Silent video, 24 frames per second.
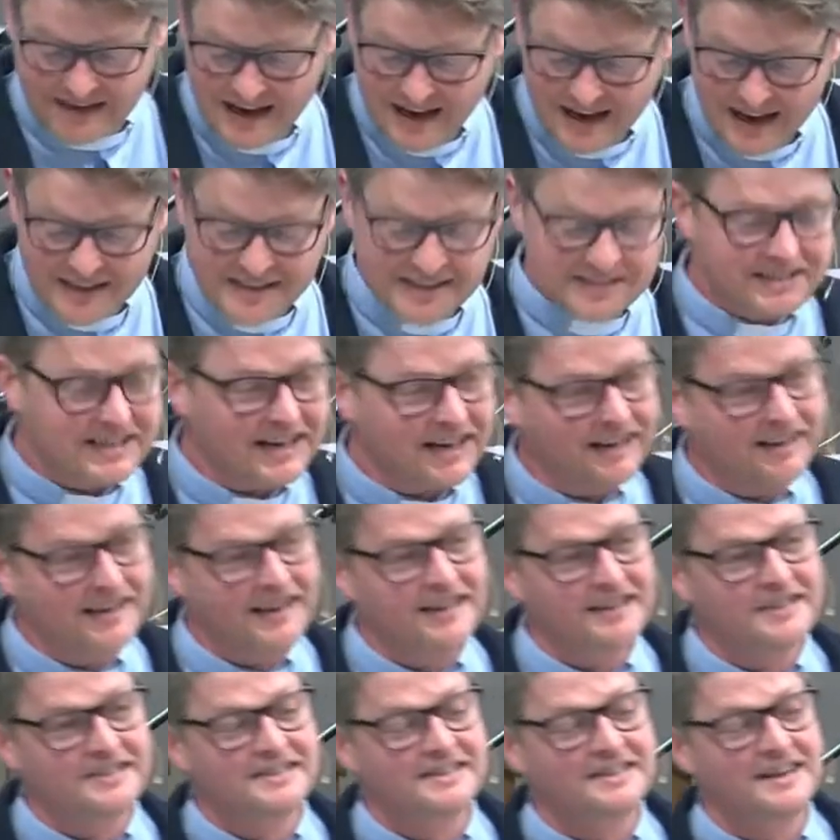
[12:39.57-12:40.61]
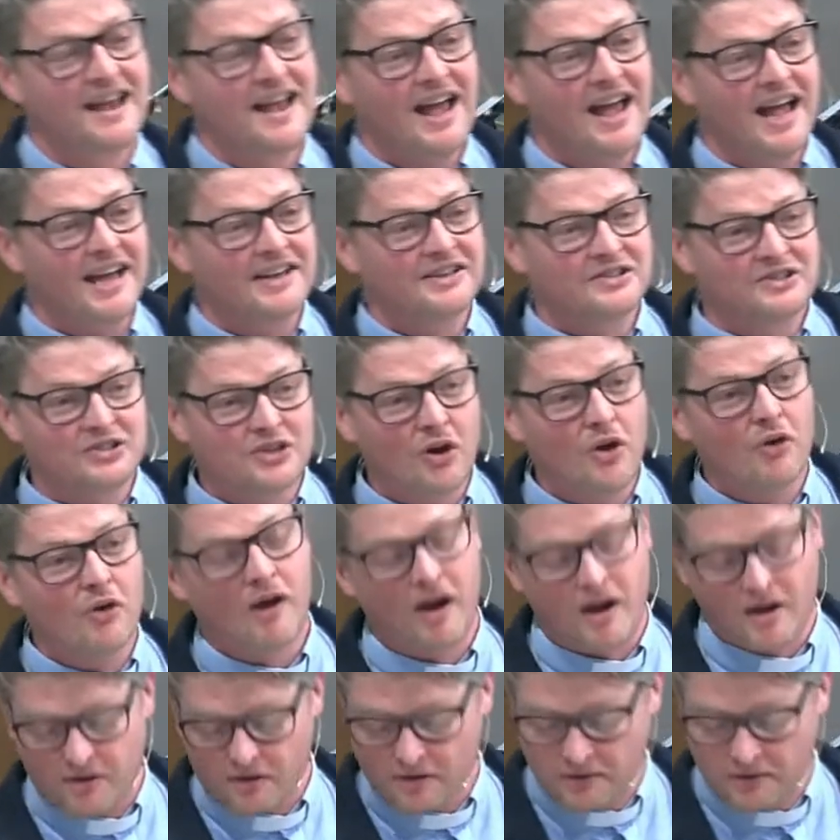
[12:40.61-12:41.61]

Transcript: and sickness and sorrow.